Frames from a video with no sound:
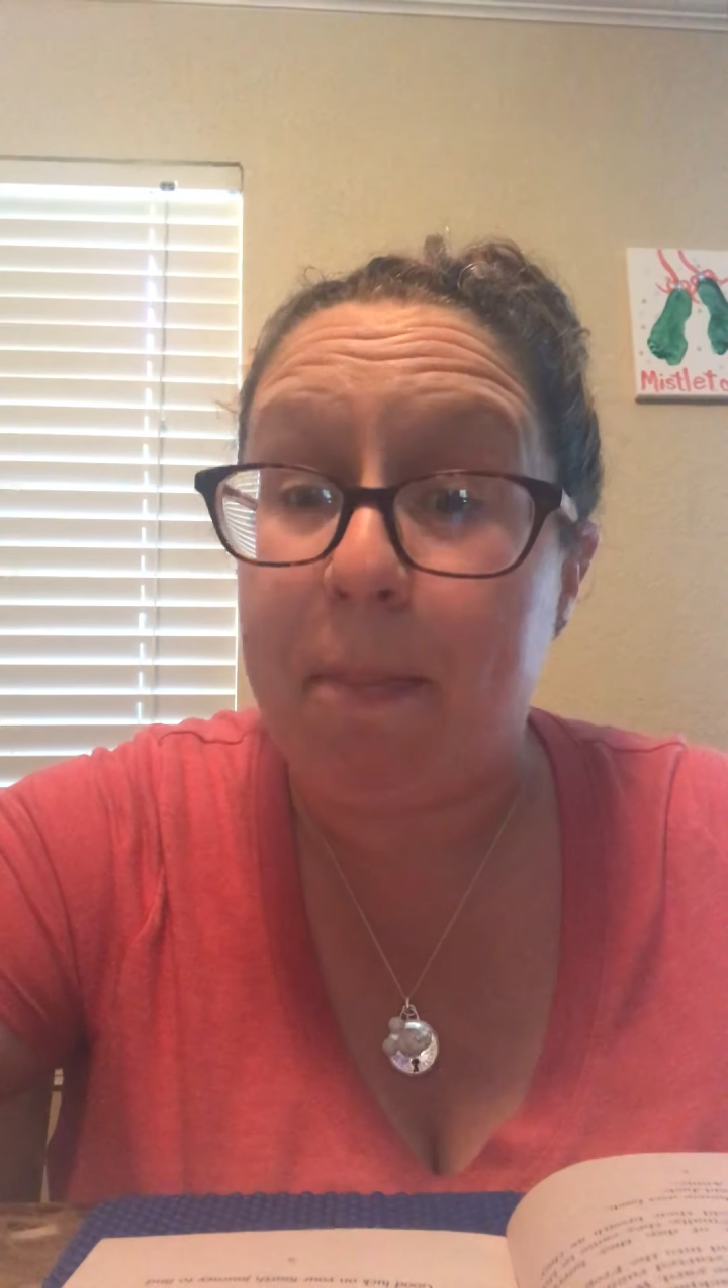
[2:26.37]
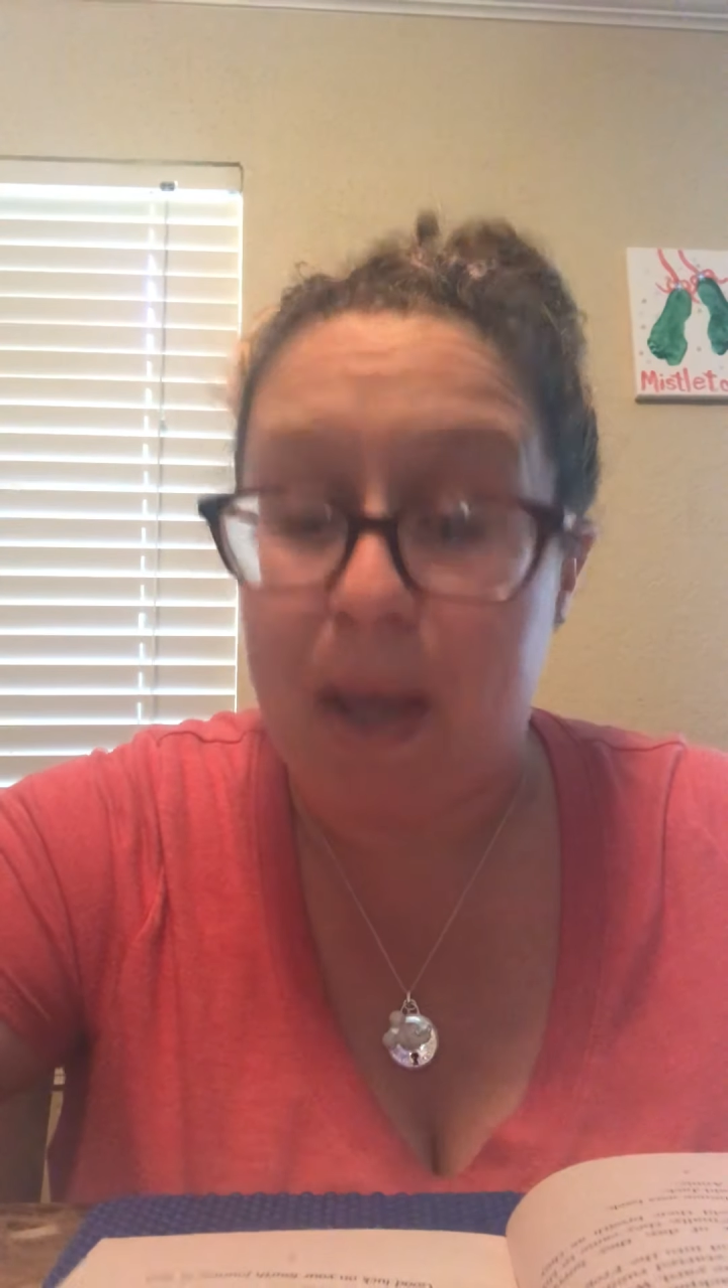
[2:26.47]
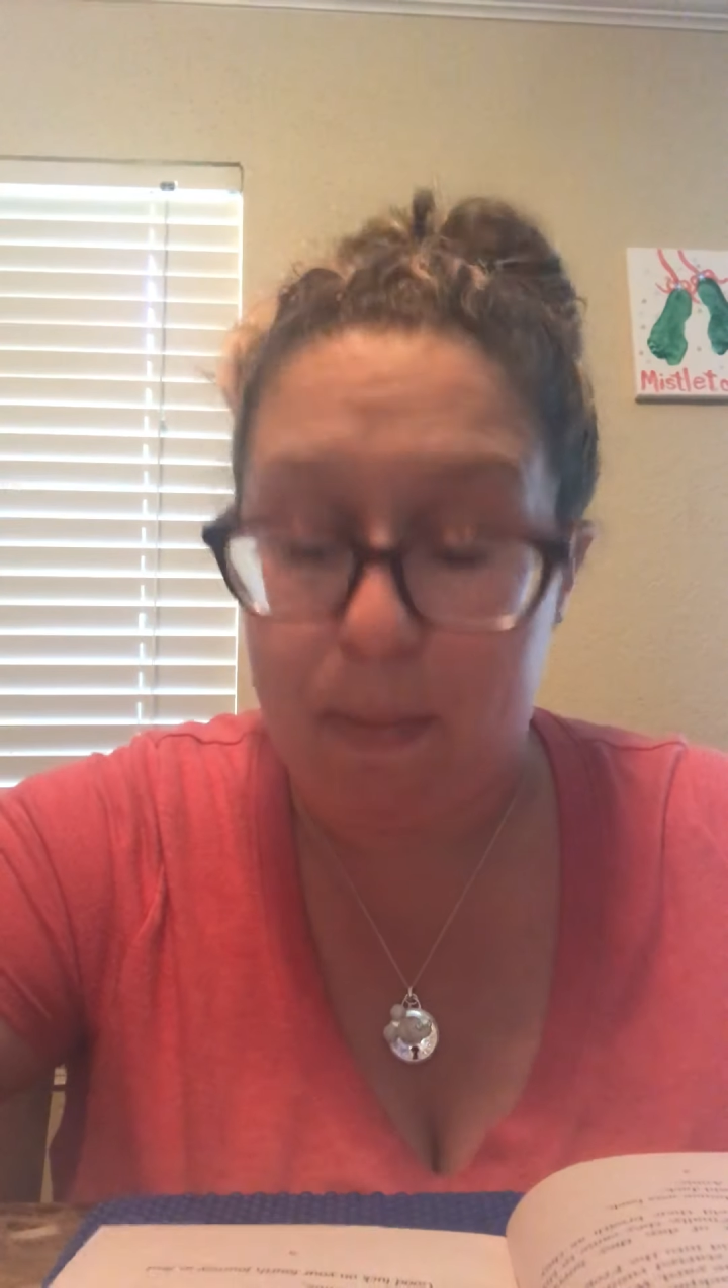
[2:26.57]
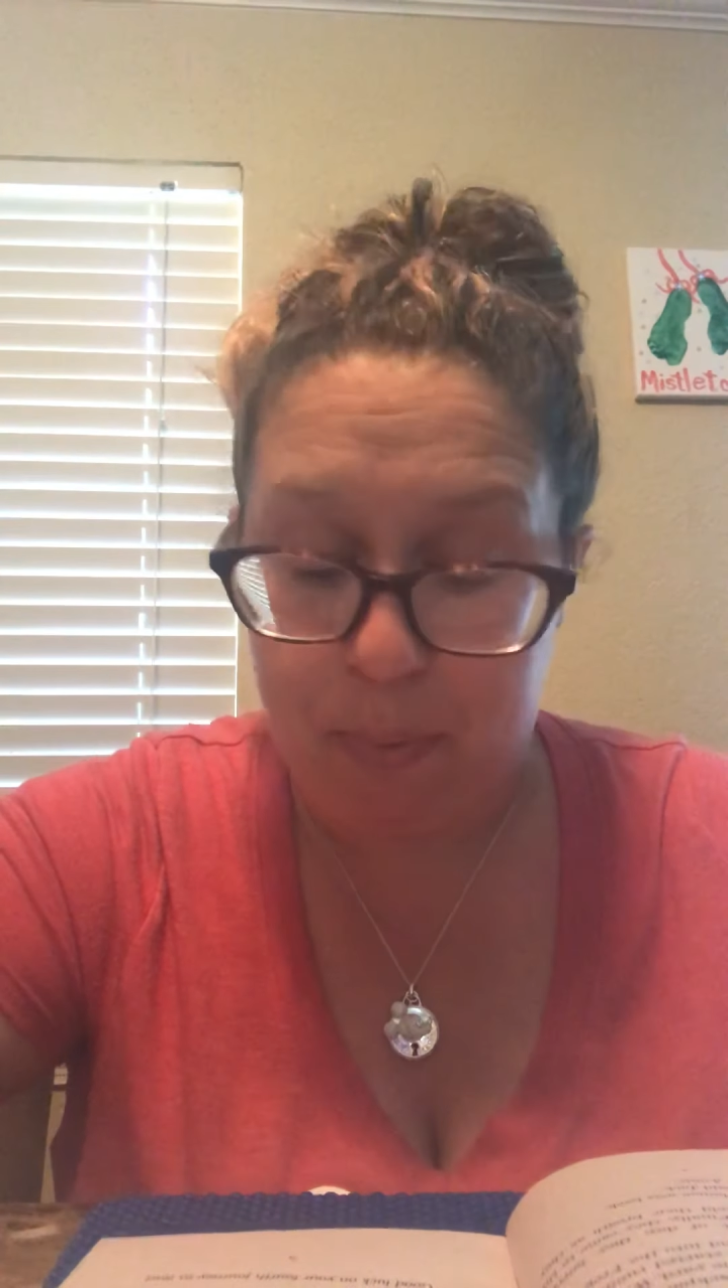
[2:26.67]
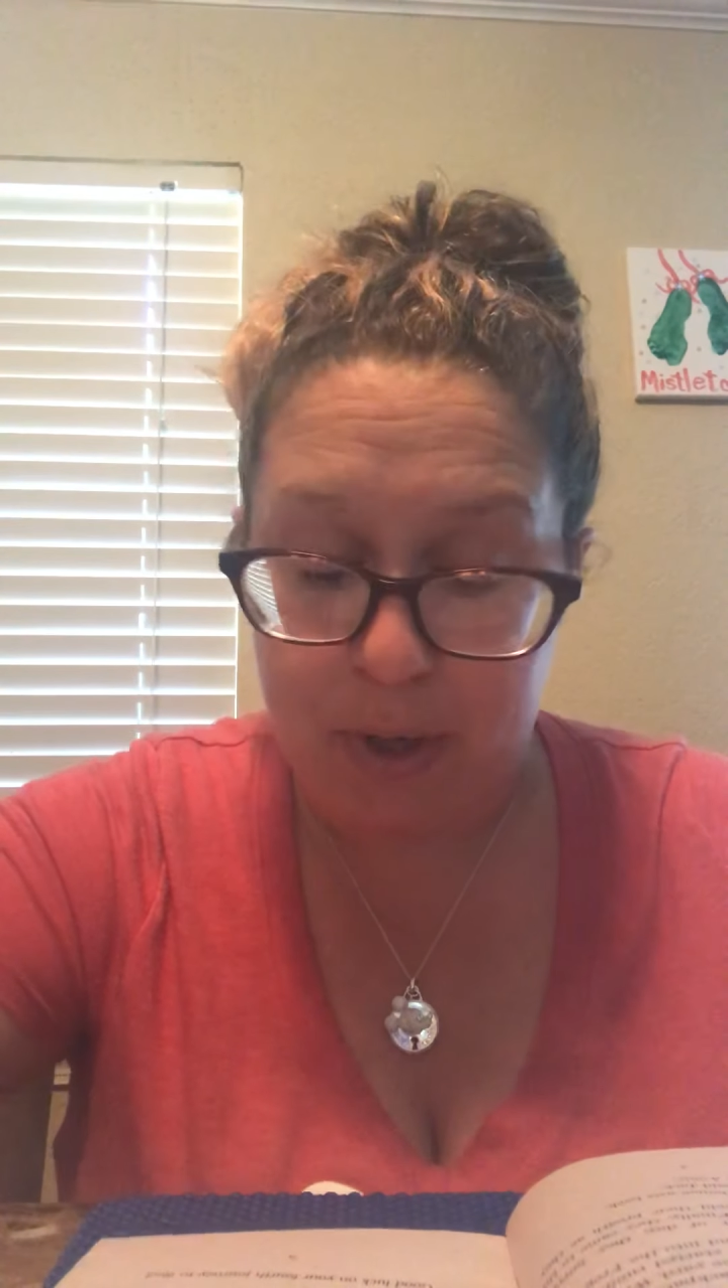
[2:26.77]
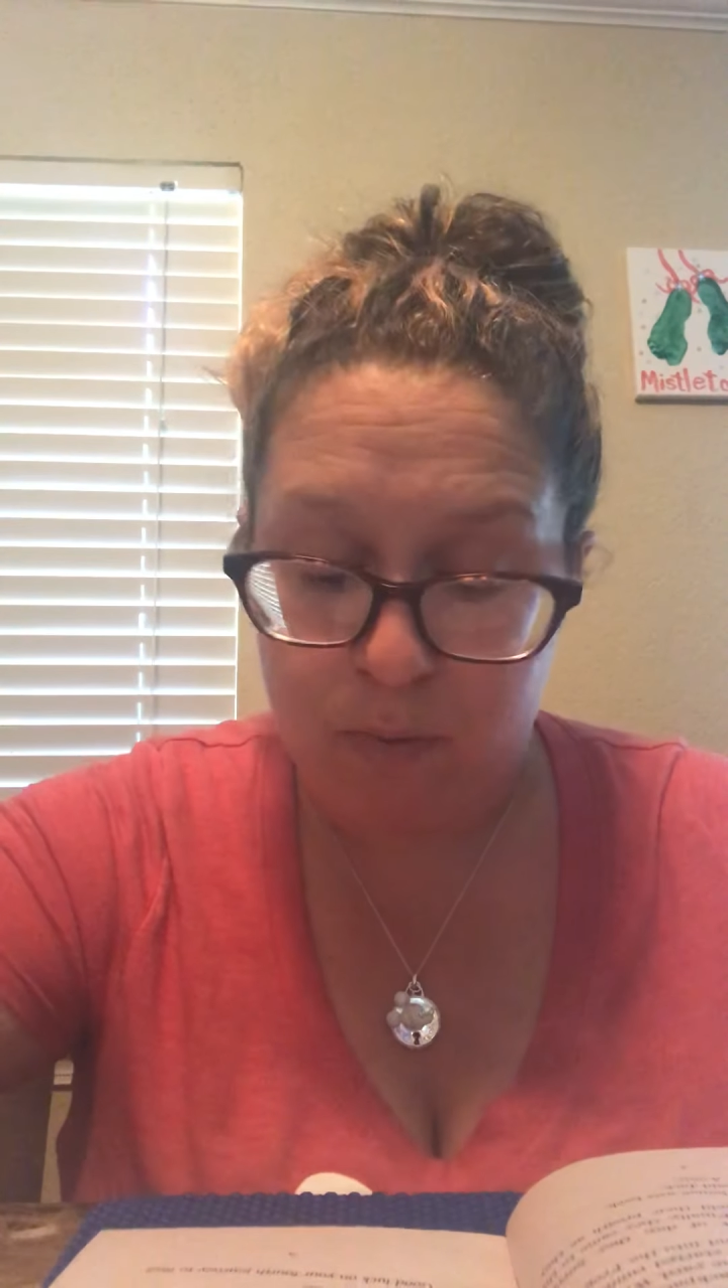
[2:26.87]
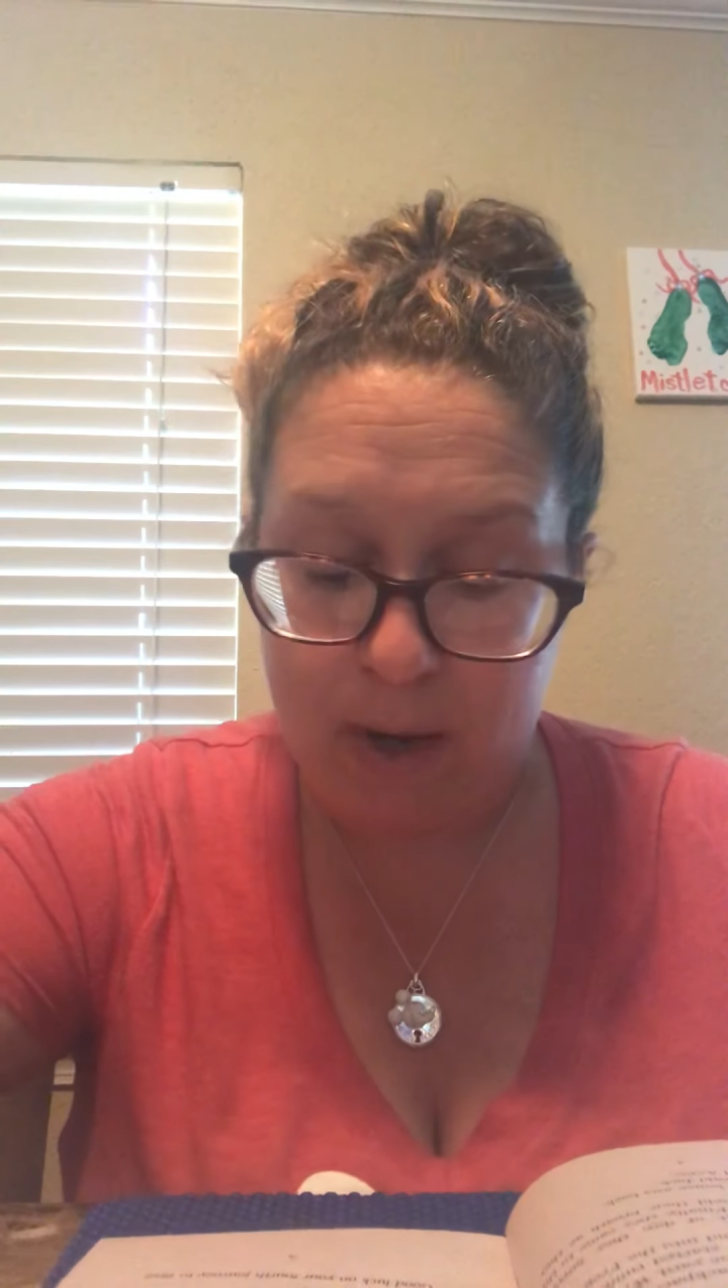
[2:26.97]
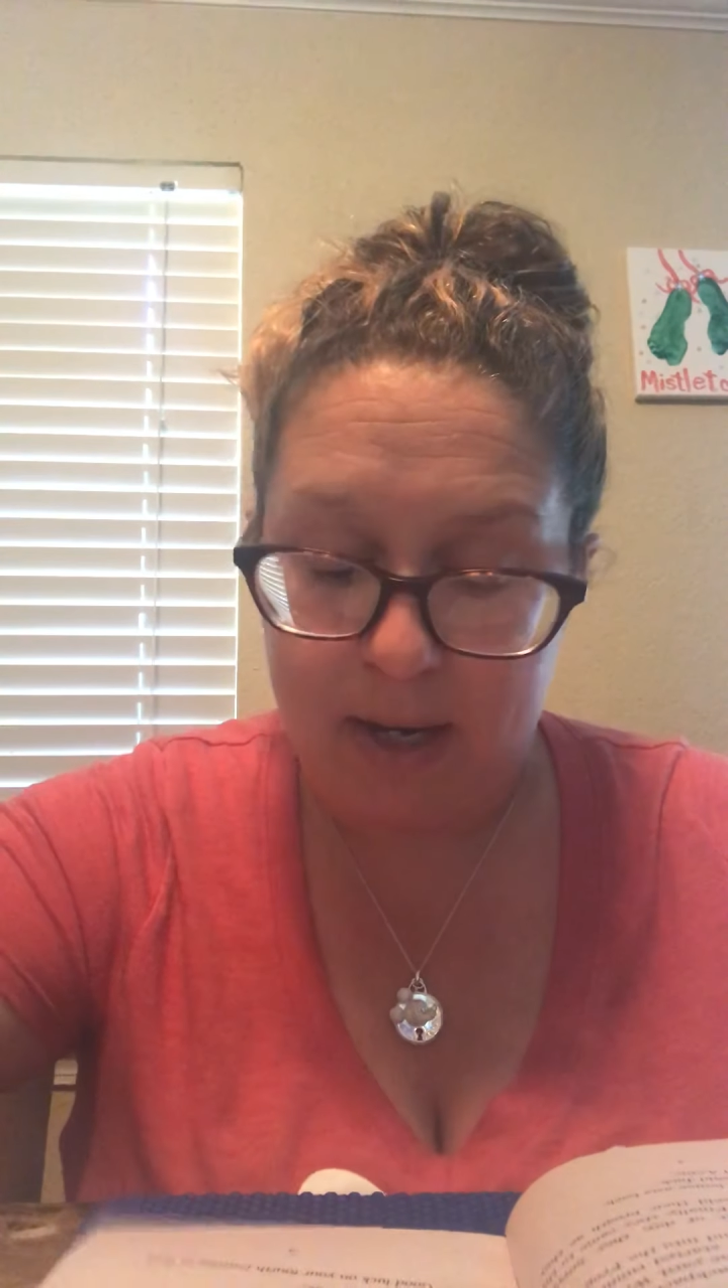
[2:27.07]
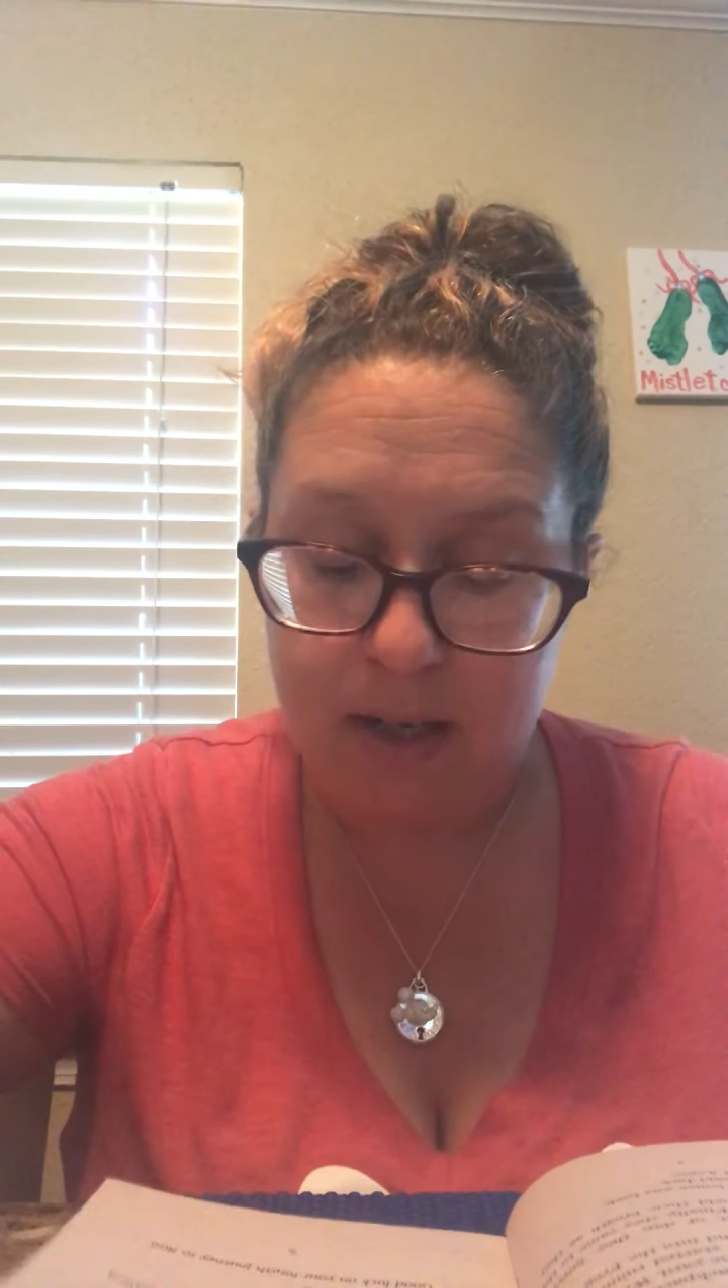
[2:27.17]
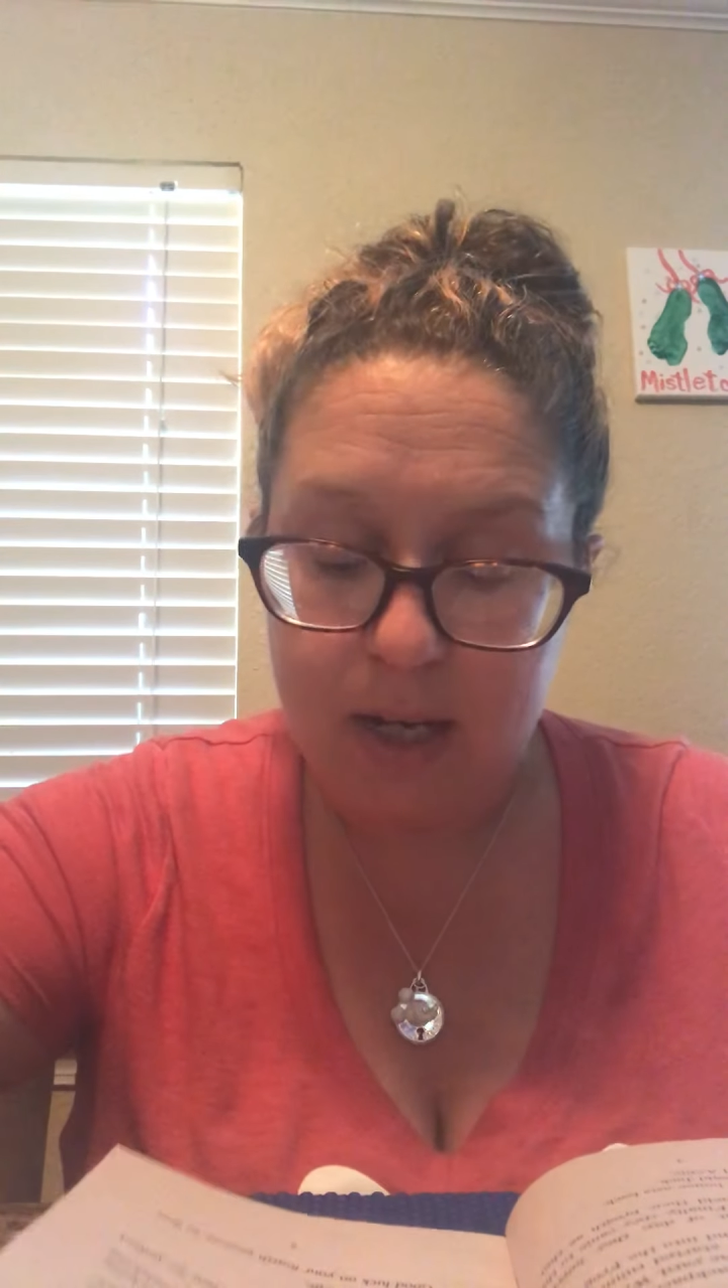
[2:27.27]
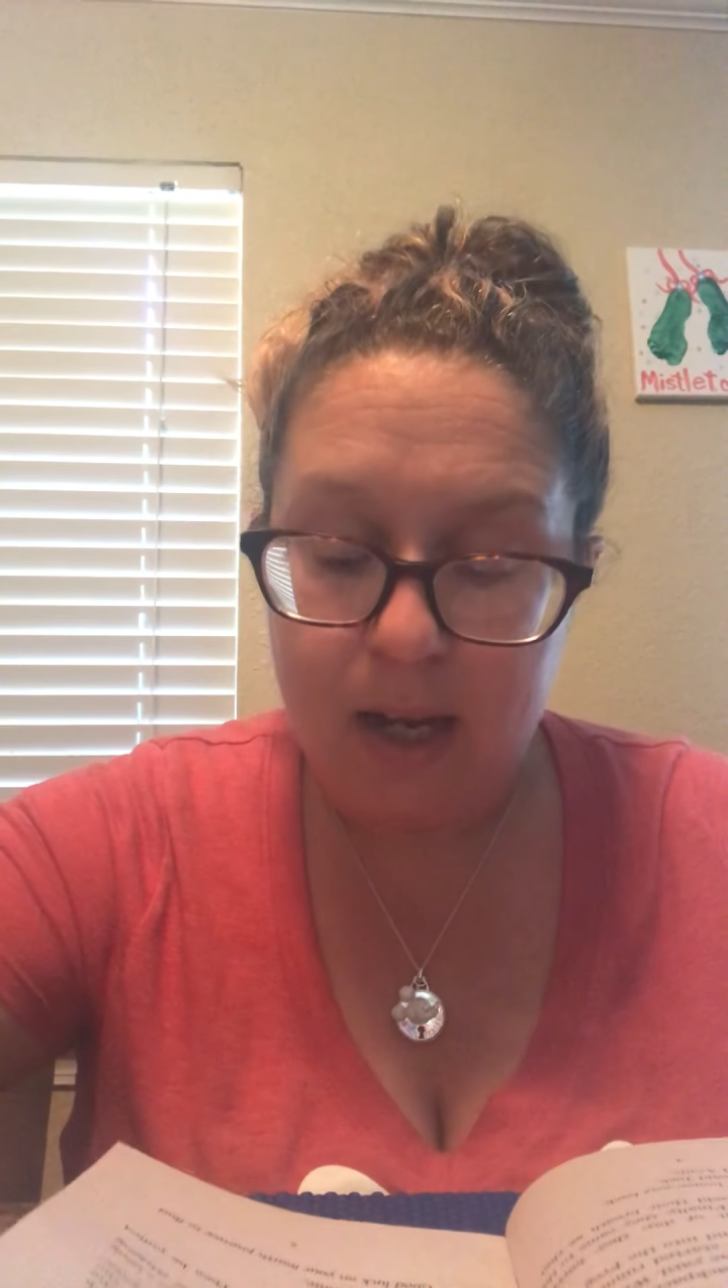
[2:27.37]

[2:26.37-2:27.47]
paper and read,